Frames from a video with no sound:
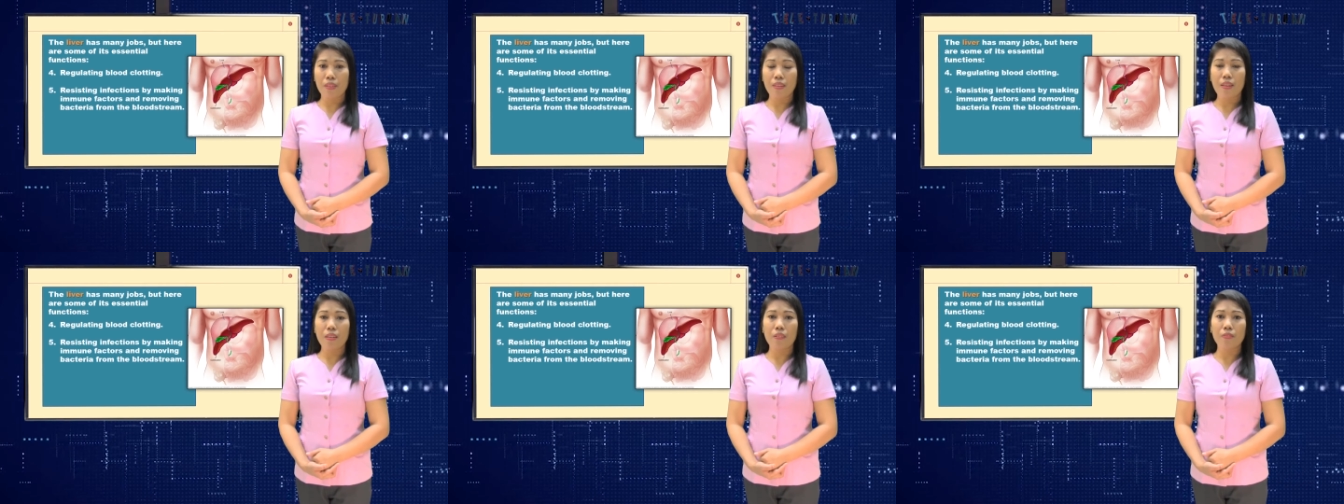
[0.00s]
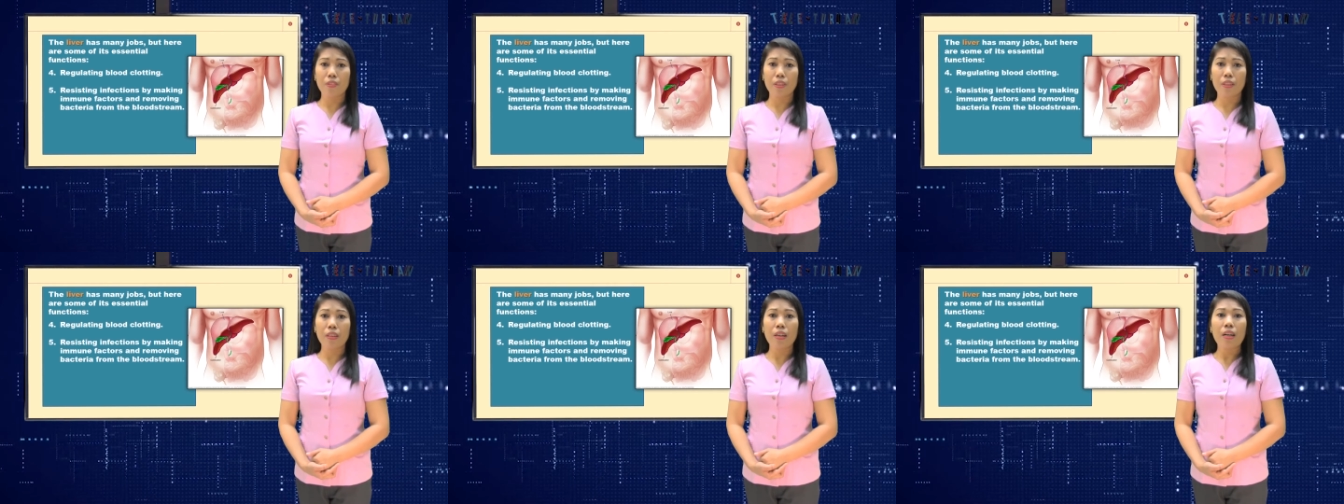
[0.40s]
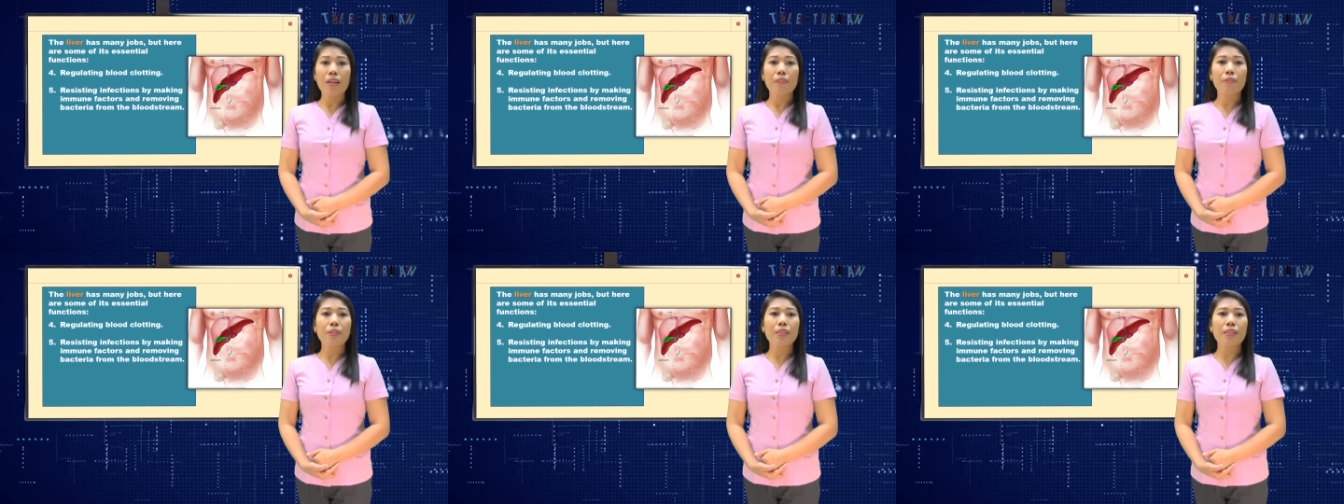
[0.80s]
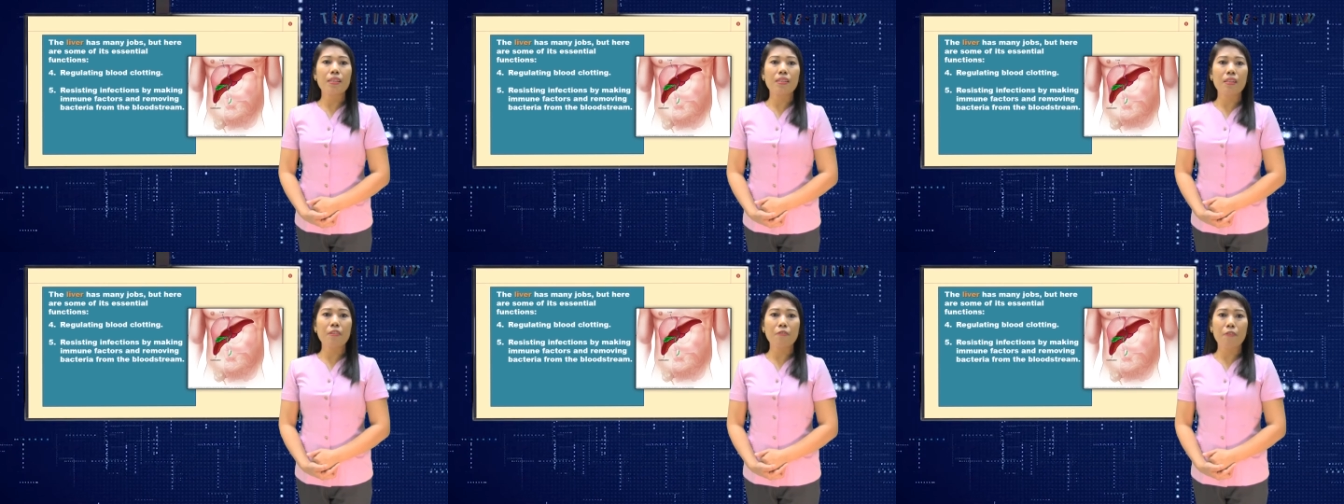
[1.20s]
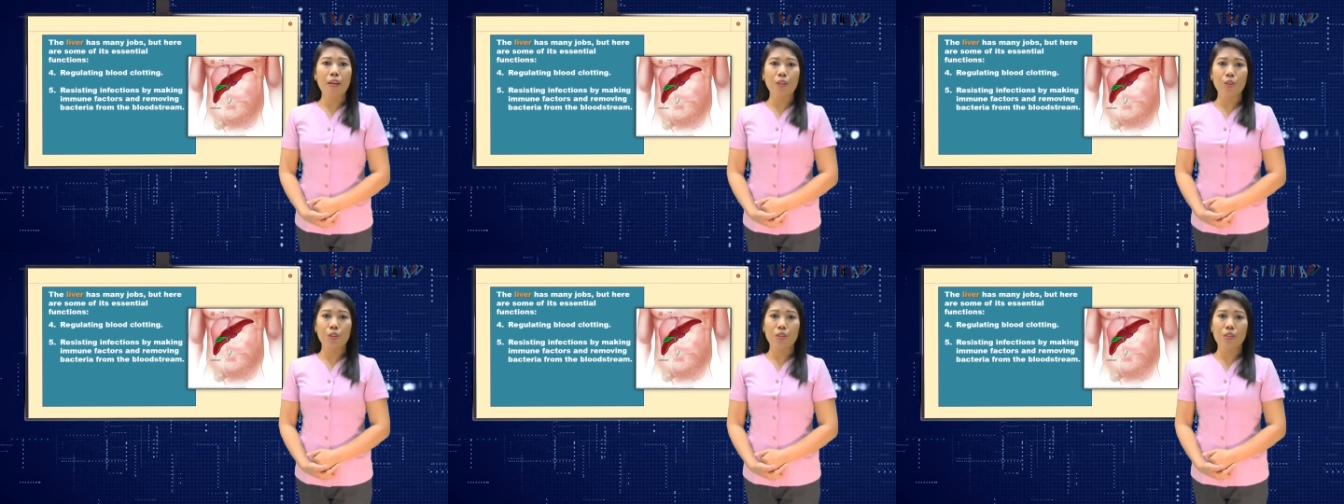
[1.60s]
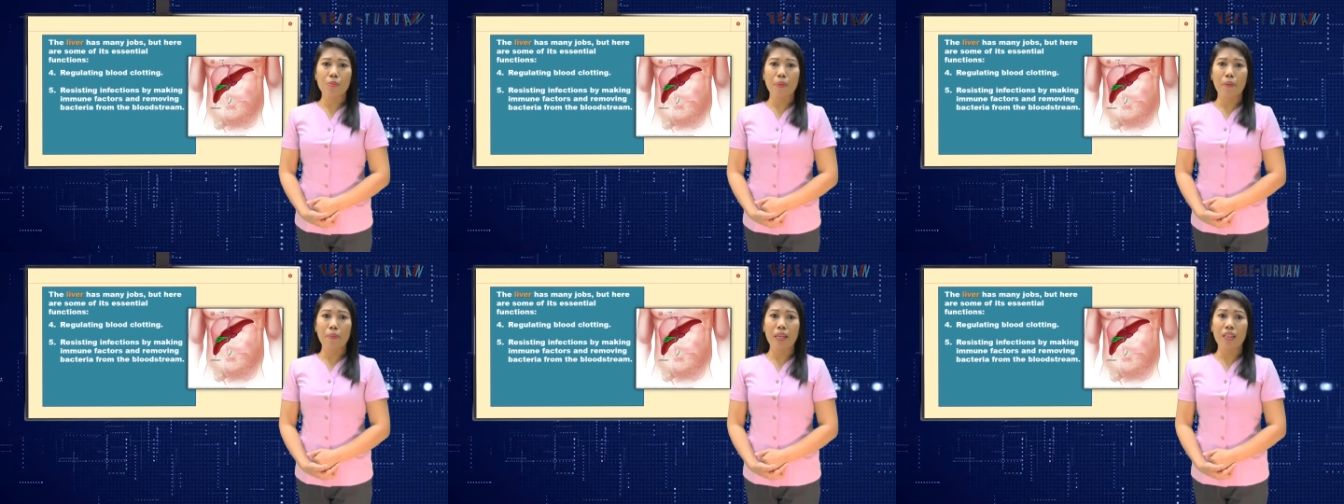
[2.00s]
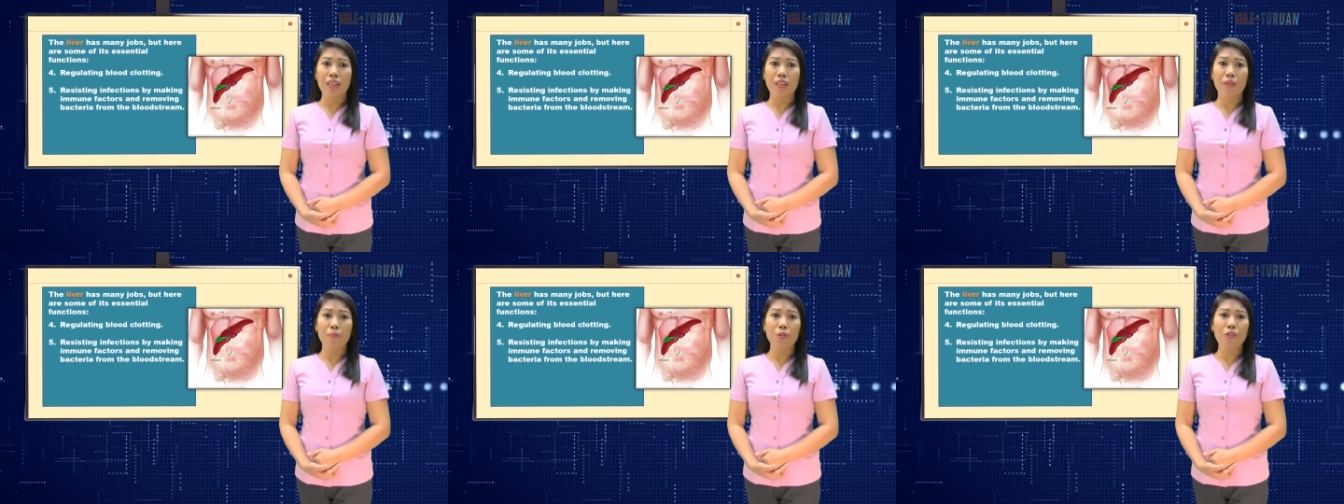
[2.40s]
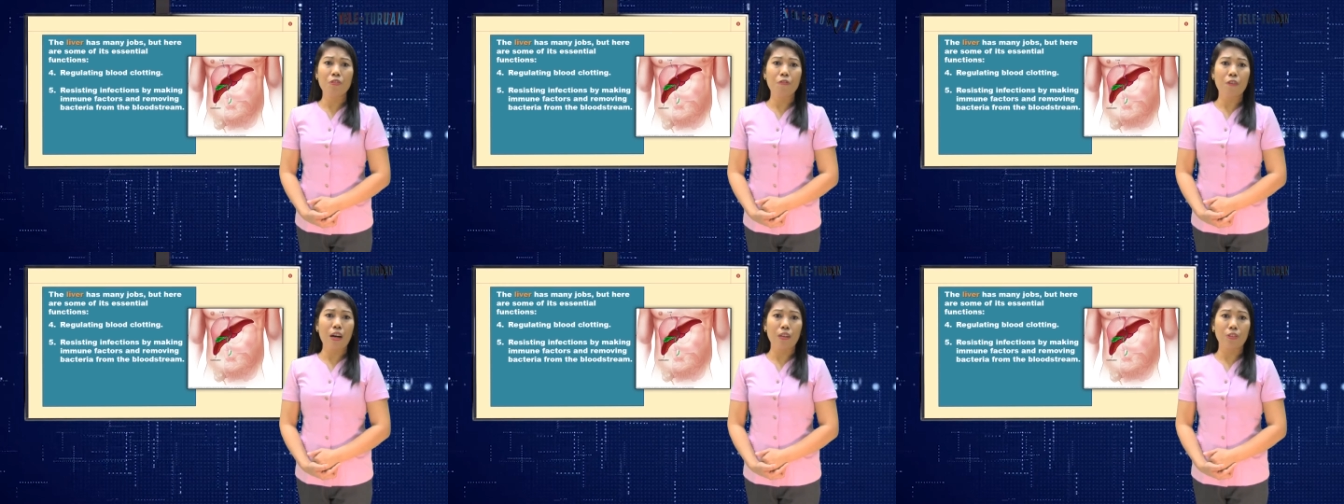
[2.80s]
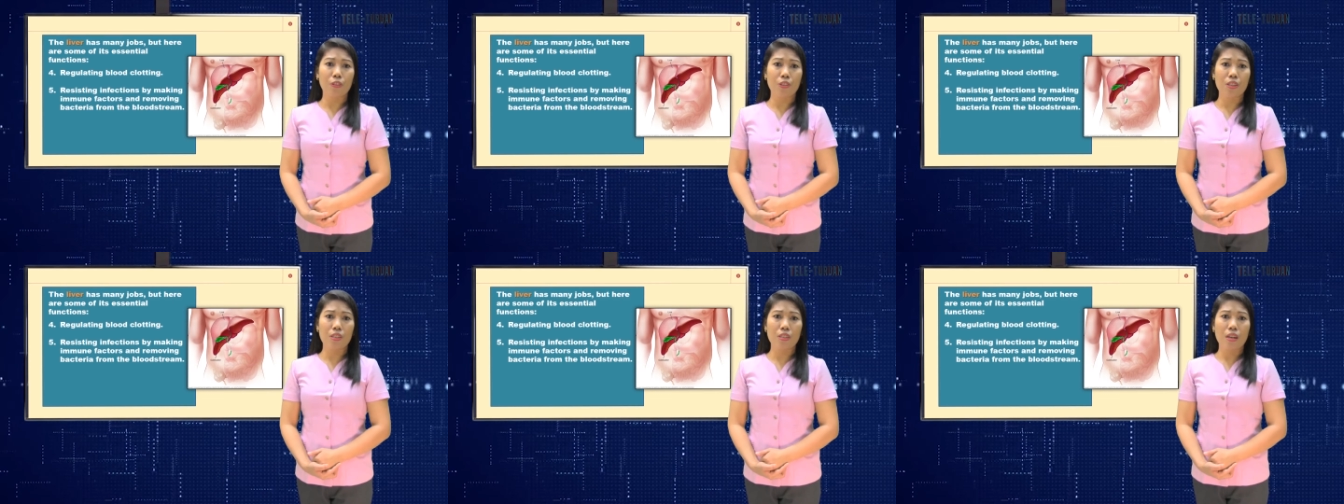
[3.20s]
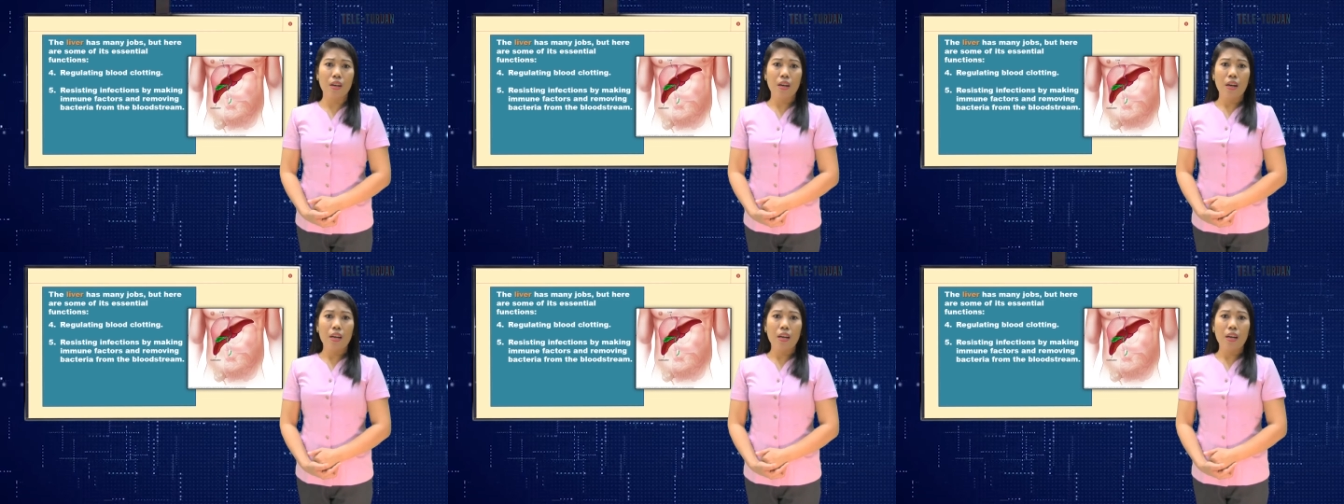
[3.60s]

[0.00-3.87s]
the liver resists infections by making immune factors